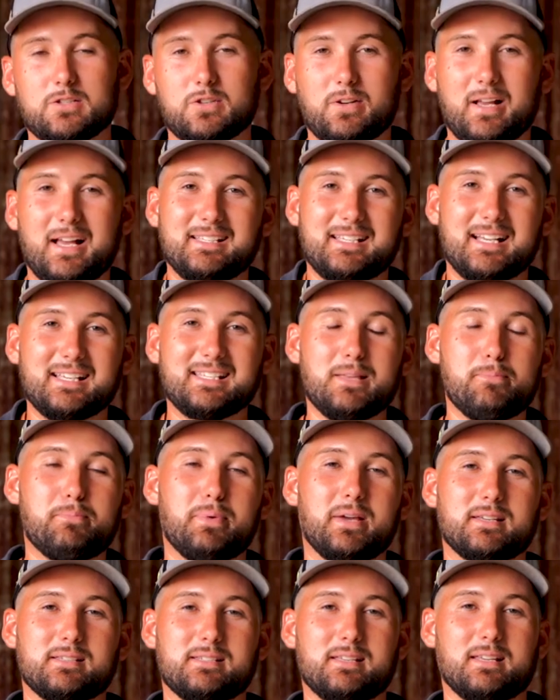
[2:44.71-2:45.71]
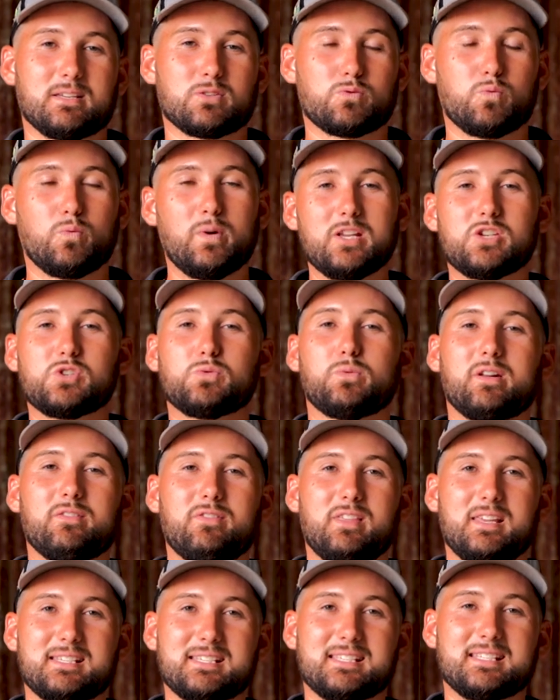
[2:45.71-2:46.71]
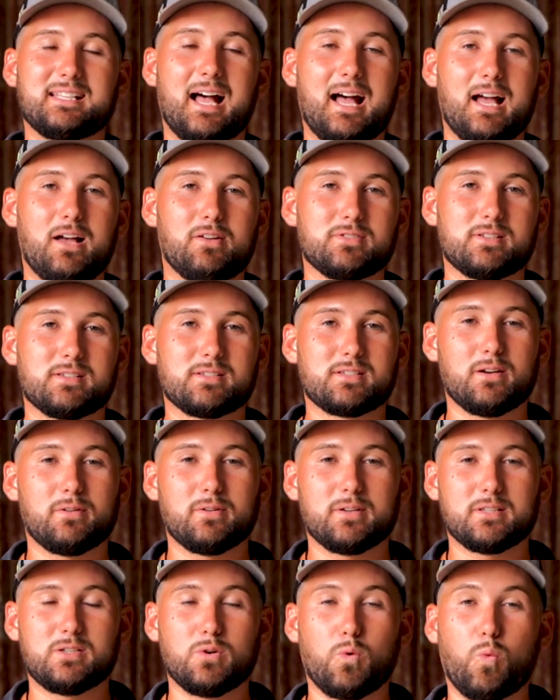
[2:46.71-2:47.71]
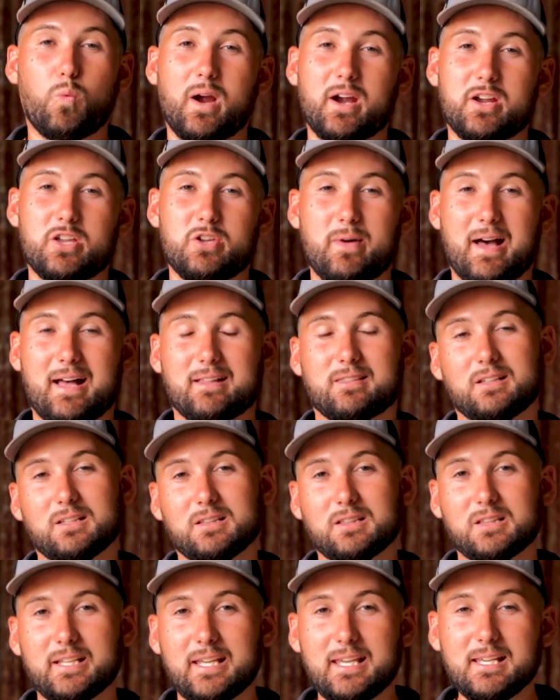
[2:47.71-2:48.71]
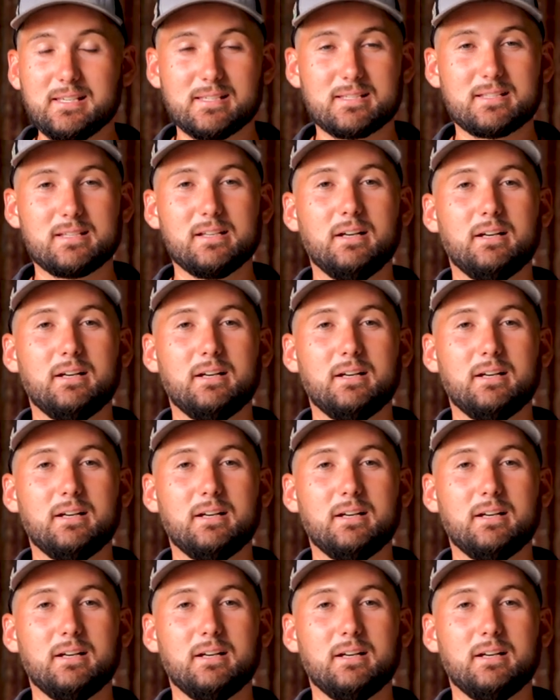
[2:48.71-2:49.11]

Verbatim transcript: So guys, that's the biggest thing is which one of these styles is going to wear you out the least